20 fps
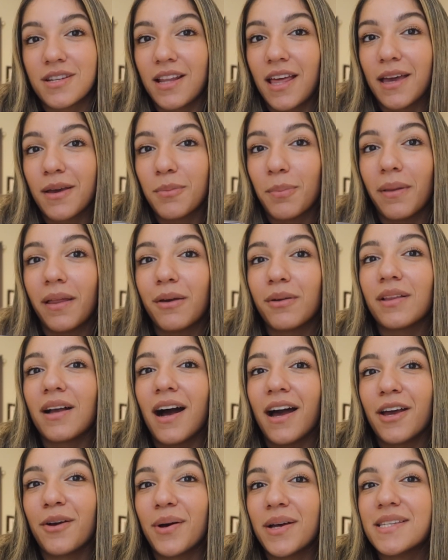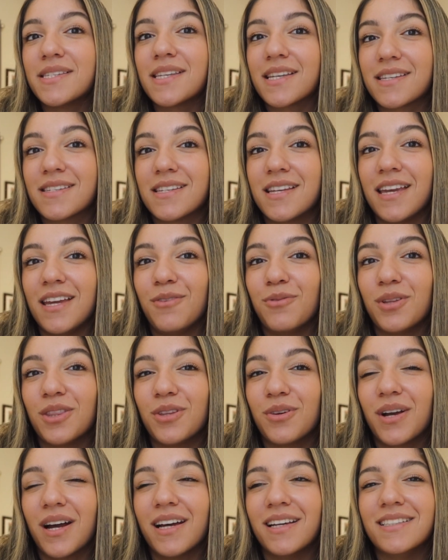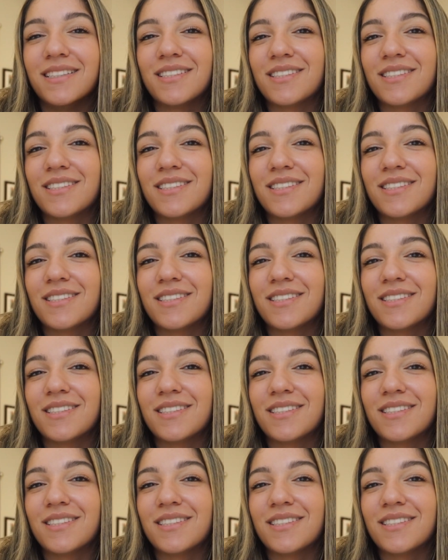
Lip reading: like play with the iOS 16 with you guys.